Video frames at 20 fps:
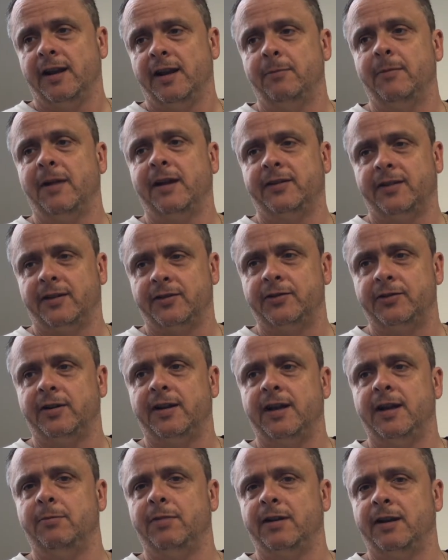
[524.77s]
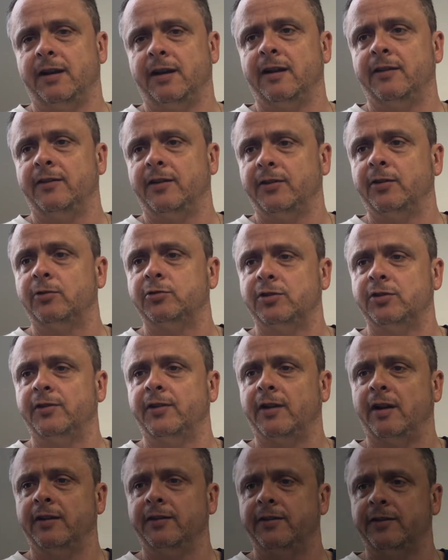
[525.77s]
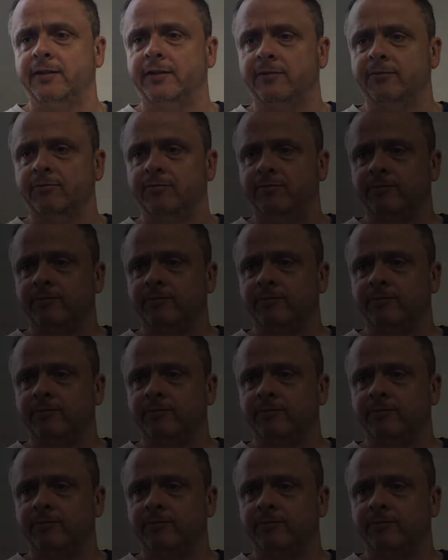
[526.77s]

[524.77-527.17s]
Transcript: it makes sense to keep it in the social science.